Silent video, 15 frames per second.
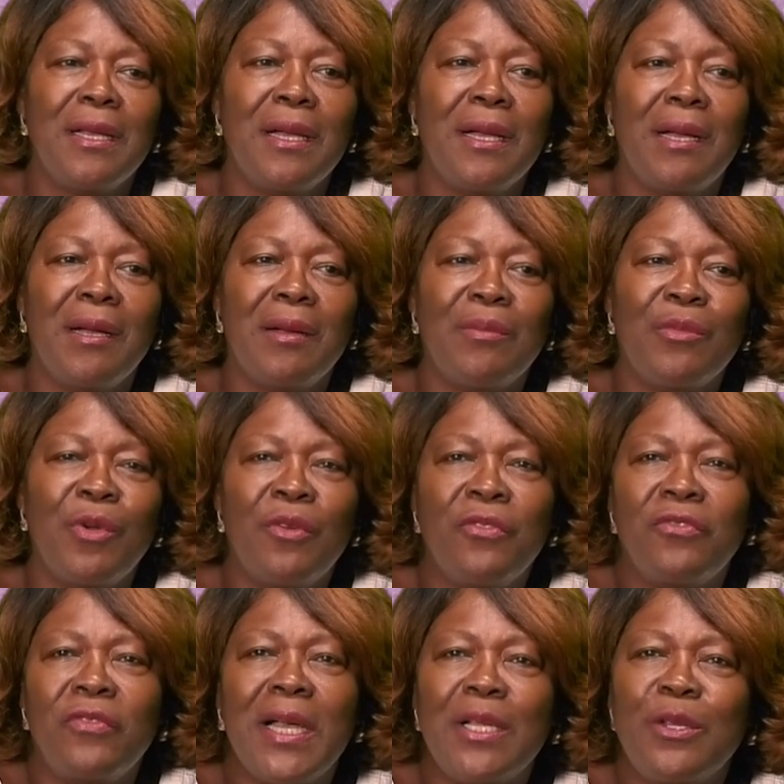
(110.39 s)
Our
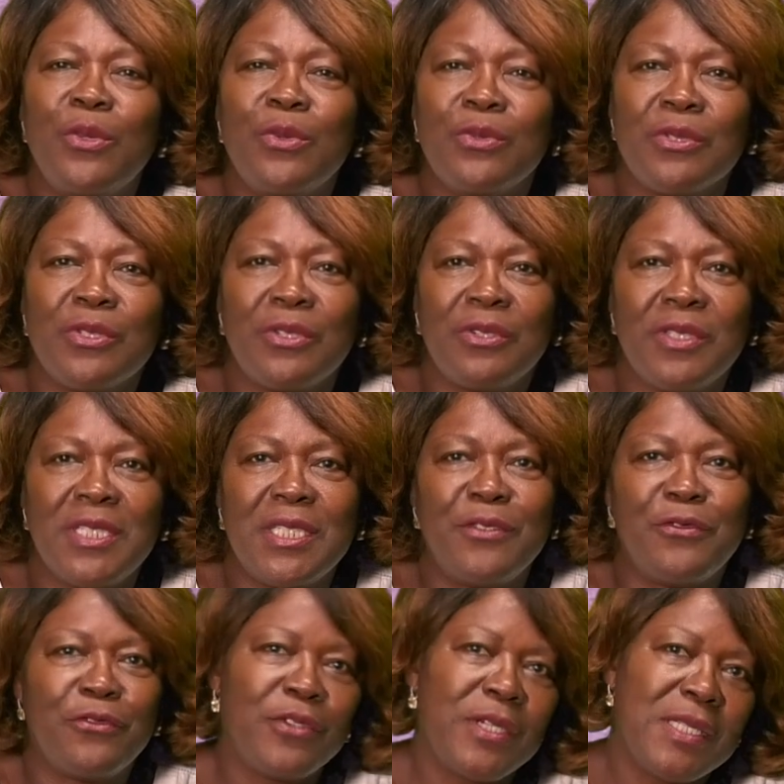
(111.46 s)
values are
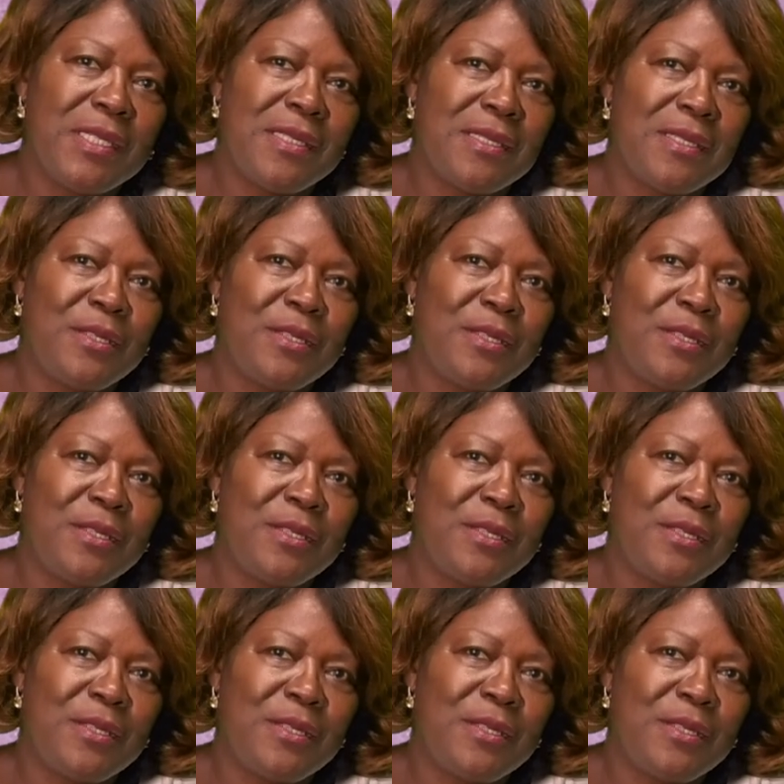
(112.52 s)
different.